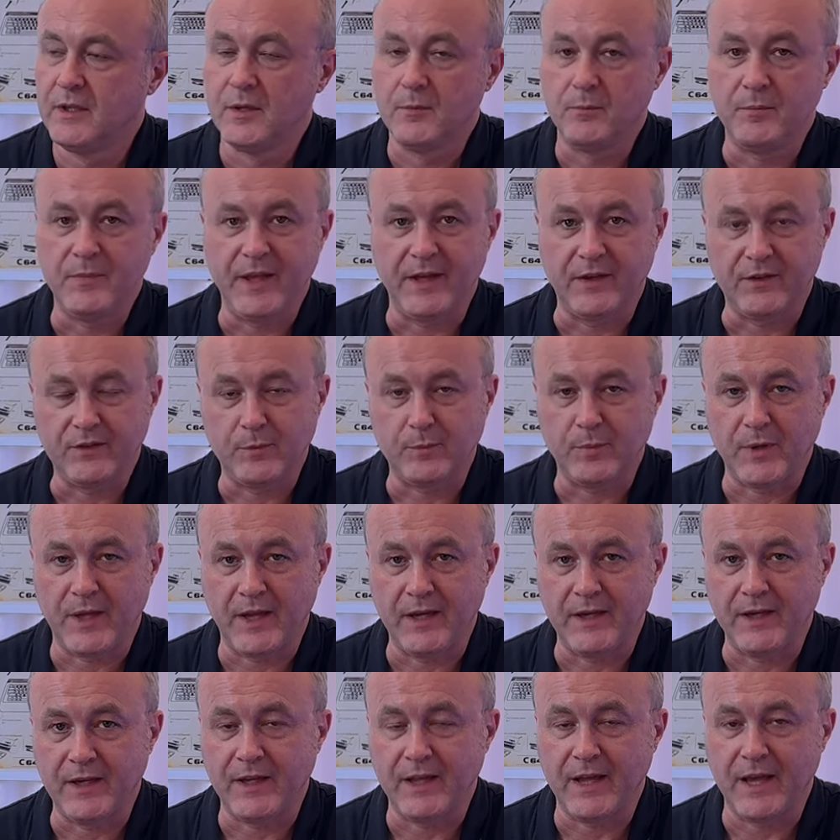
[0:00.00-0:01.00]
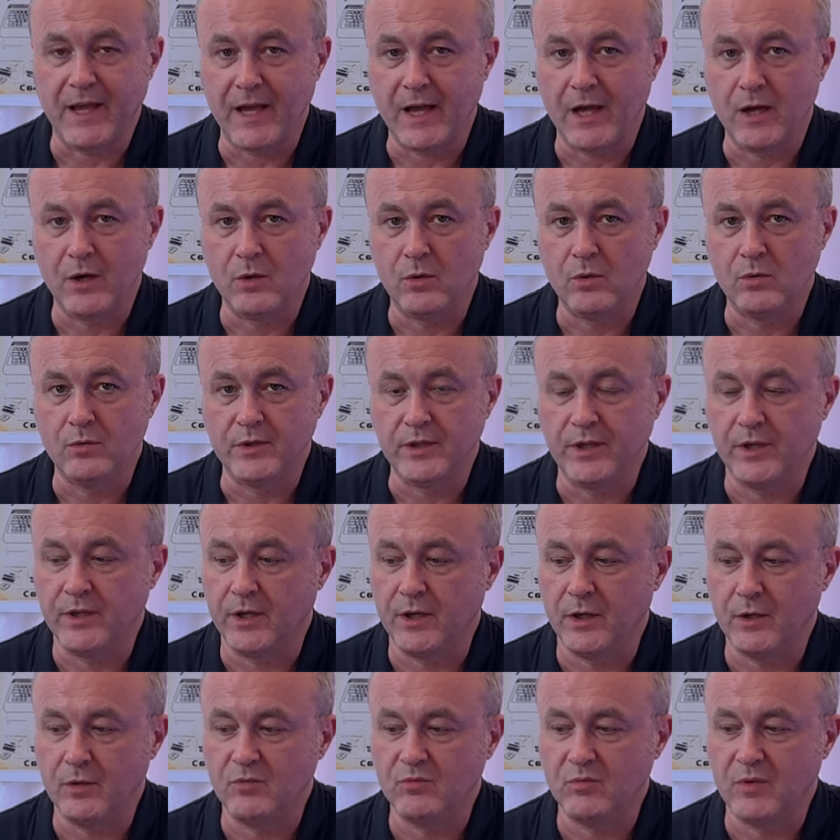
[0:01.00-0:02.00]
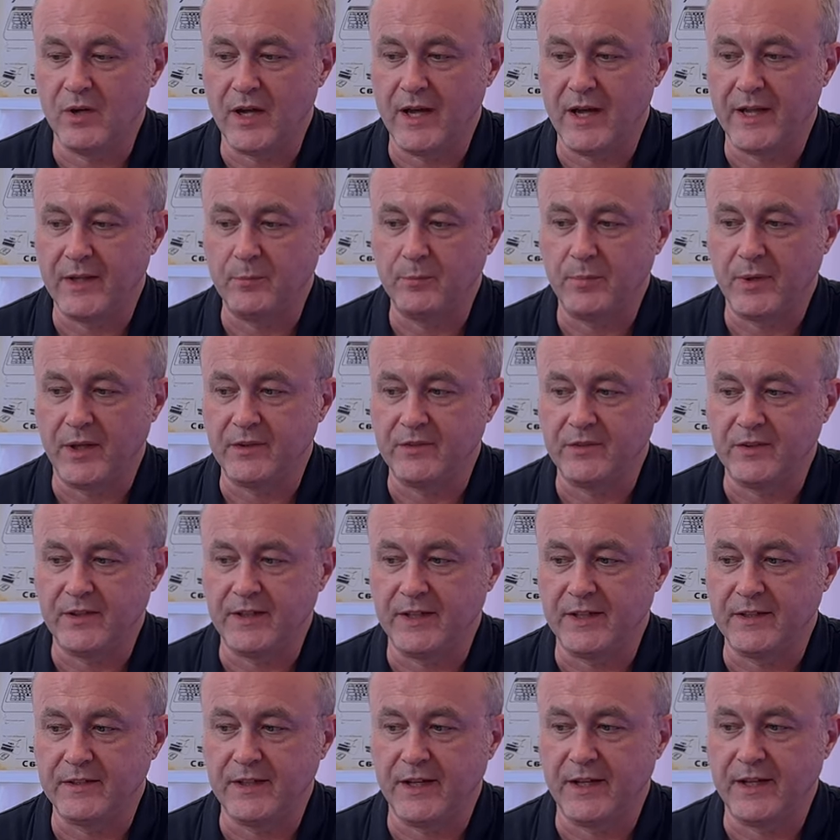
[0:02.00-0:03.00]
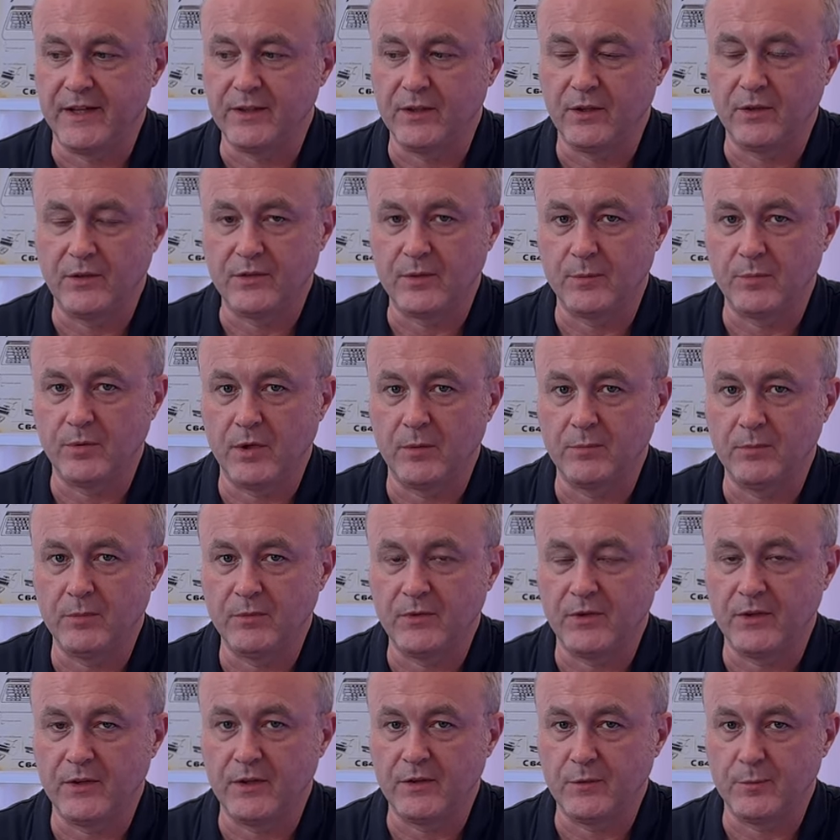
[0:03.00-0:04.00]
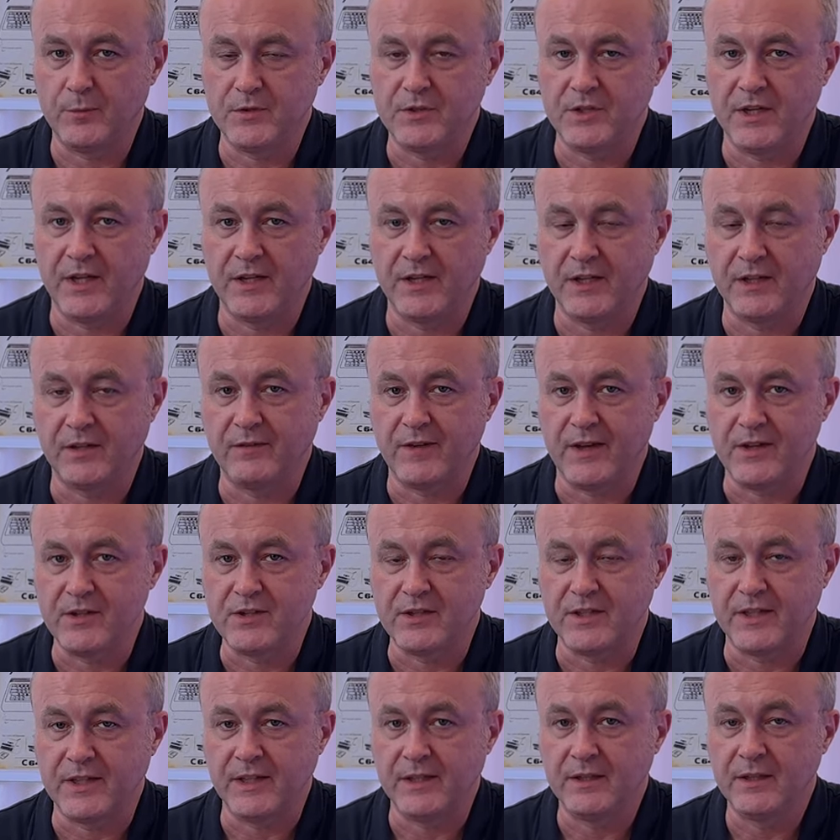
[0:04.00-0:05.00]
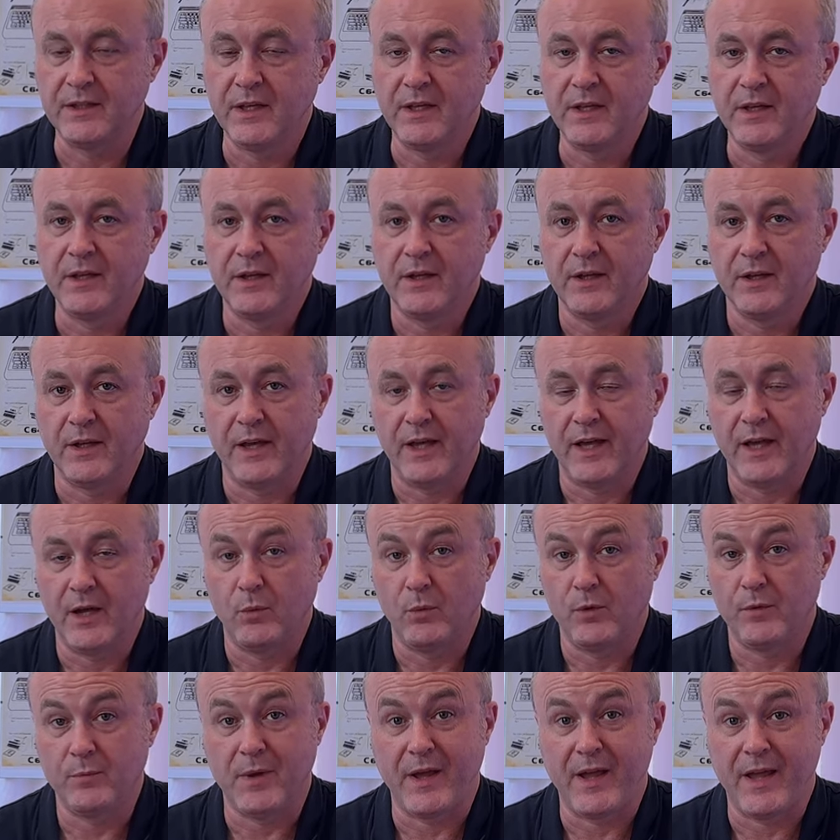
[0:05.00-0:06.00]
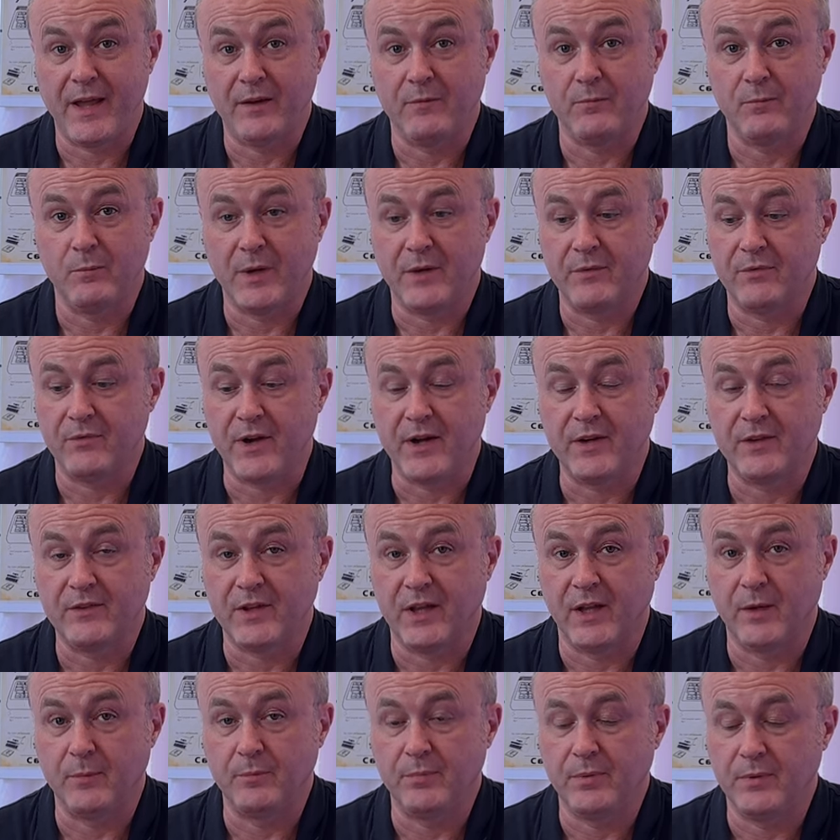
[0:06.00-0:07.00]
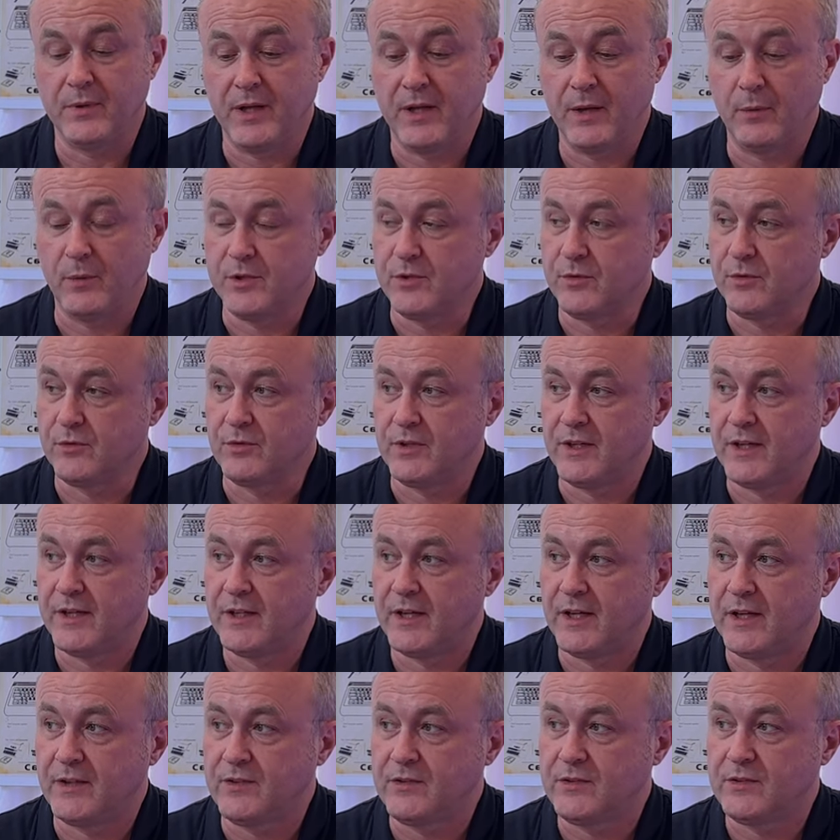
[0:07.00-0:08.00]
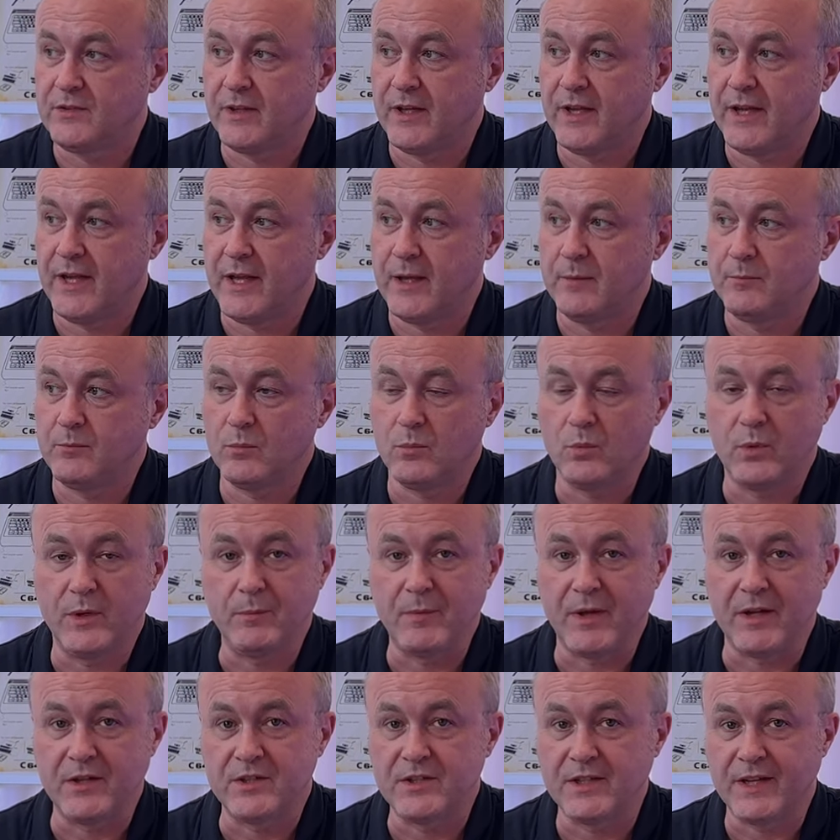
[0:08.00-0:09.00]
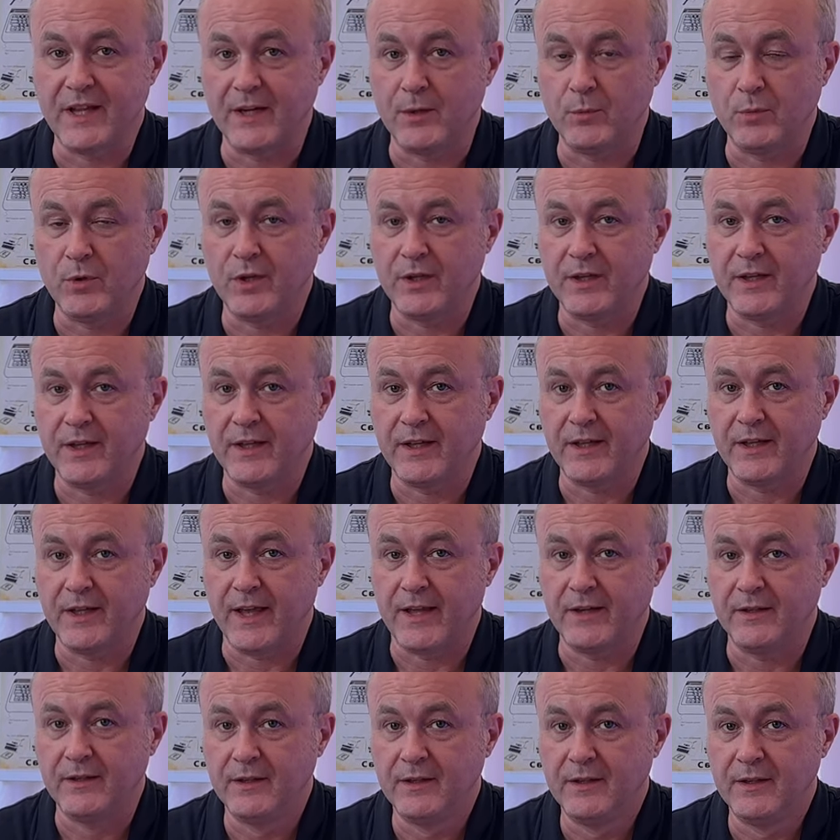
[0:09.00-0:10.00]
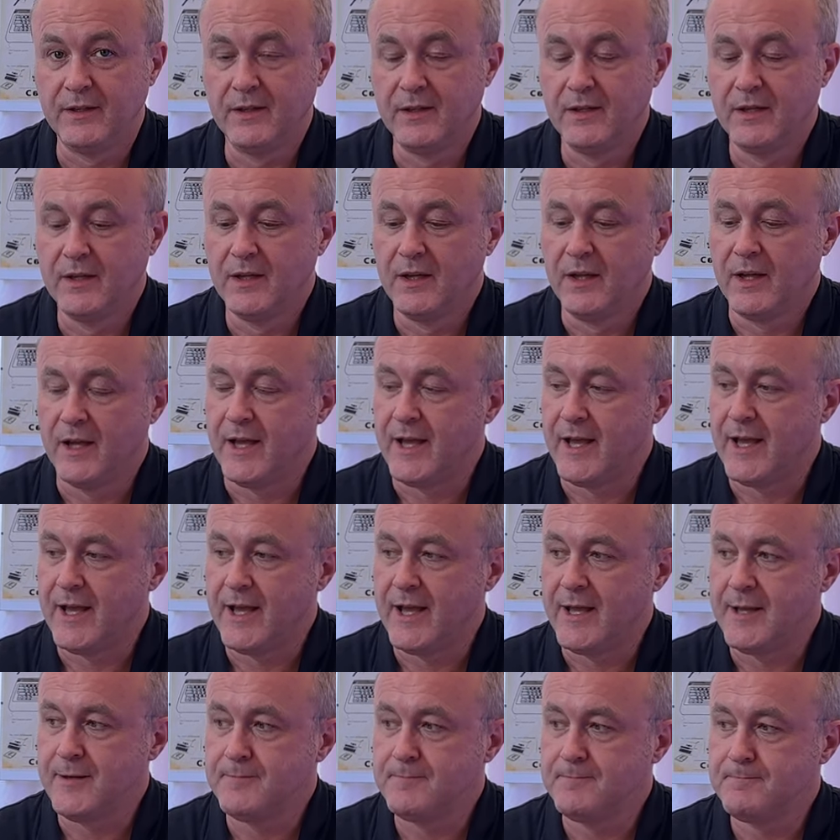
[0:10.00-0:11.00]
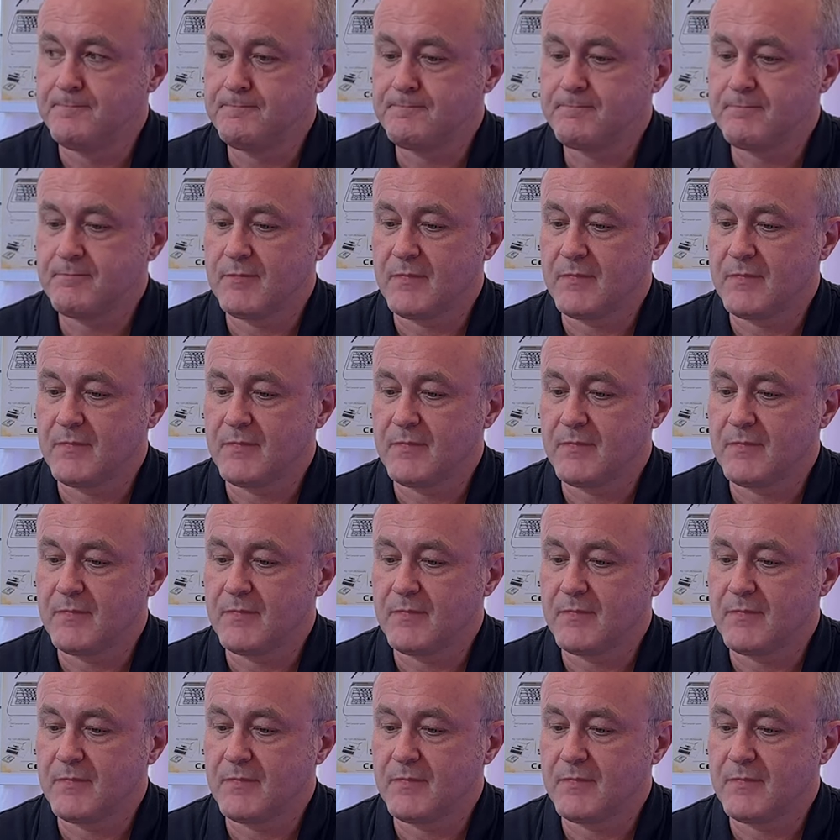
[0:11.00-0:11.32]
Me explaining how, you know, I basically diagnosed the problems in this machine and eventually uh, with my, my friend's help, uh, which was really nice, um, we managed to get it working again. Um,